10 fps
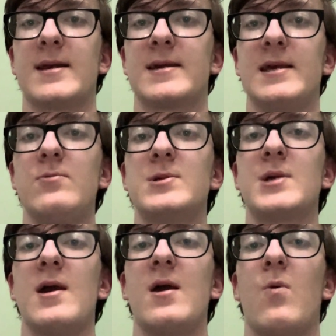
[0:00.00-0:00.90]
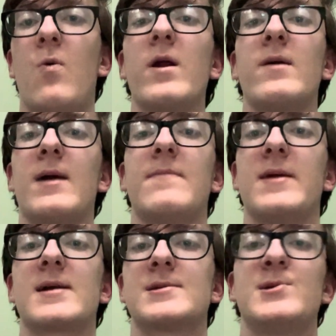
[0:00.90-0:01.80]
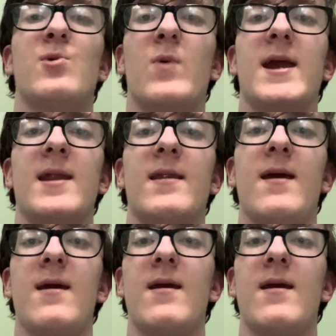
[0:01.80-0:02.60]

He was one of my picks to win,